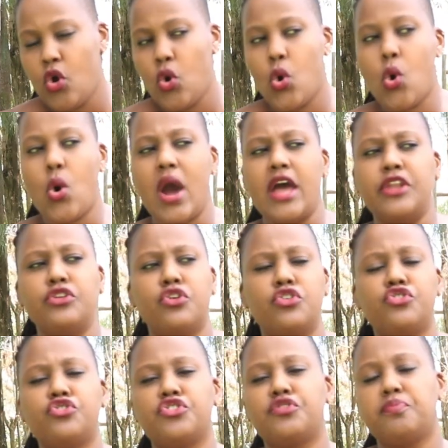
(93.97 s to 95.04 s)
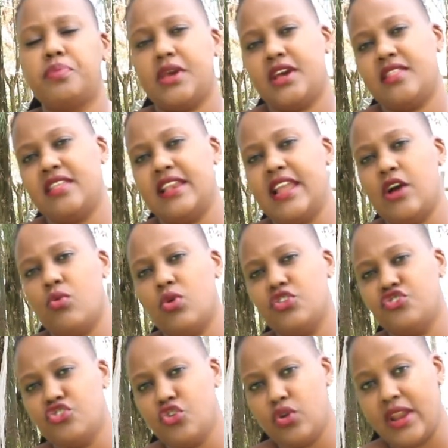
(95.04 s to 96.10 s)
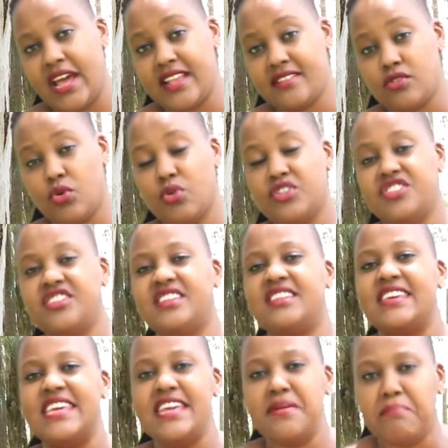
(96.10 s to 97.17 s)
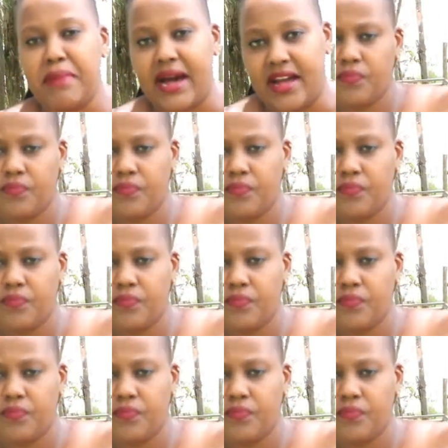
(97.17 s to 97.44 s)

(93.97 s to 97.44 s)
who are known to speak the language known as Ojiti Himba.